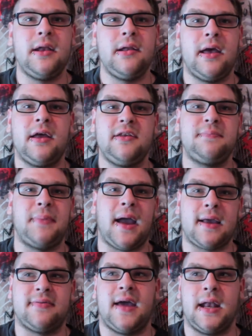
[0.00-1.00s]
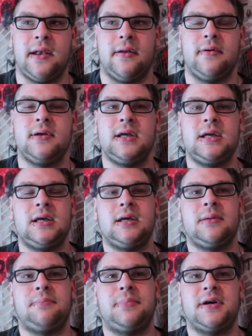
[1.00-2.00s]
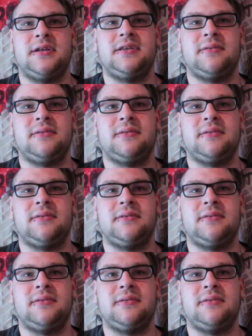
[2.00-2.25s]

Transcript: had back then. But